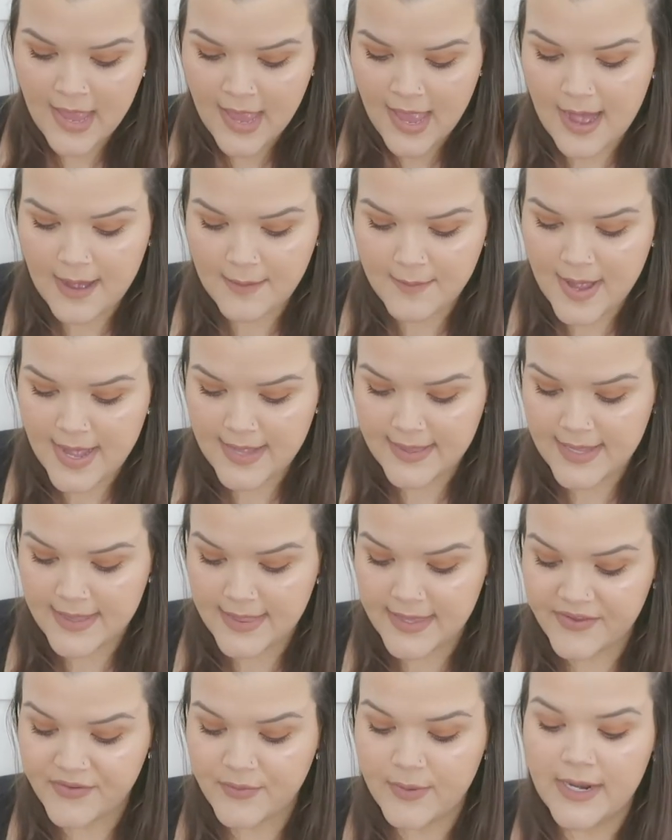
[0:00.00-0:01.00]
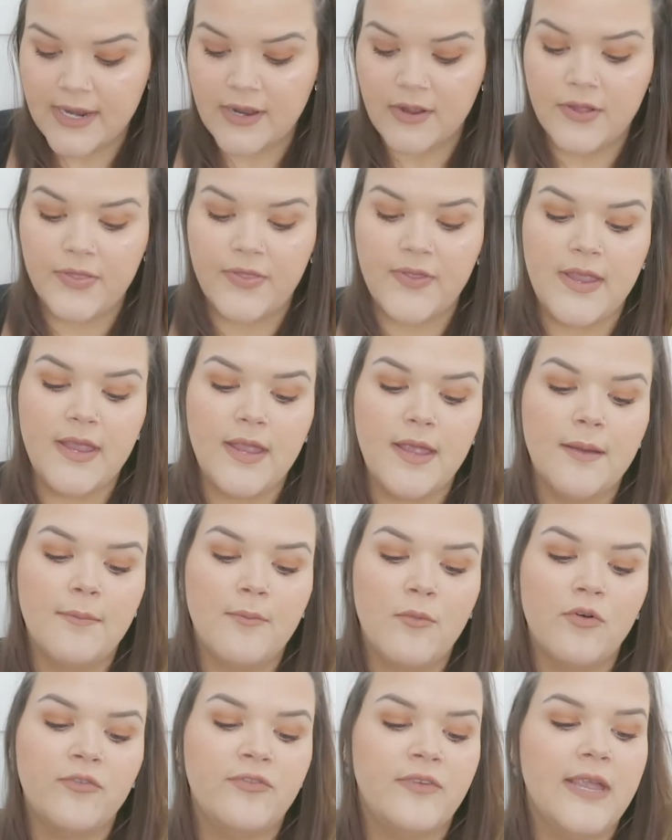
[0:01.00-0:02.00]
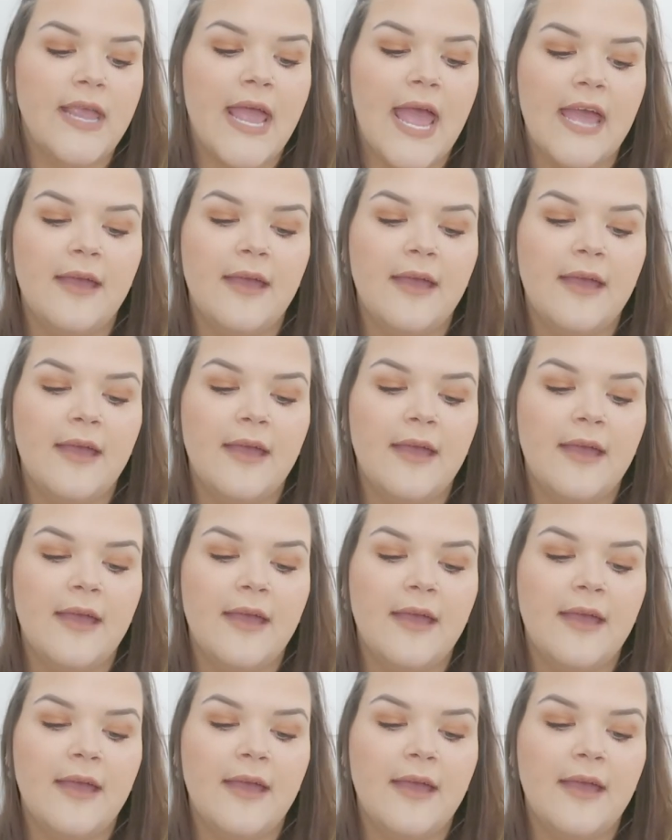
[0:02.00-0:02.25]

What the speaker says: And then this one, I got the Morphe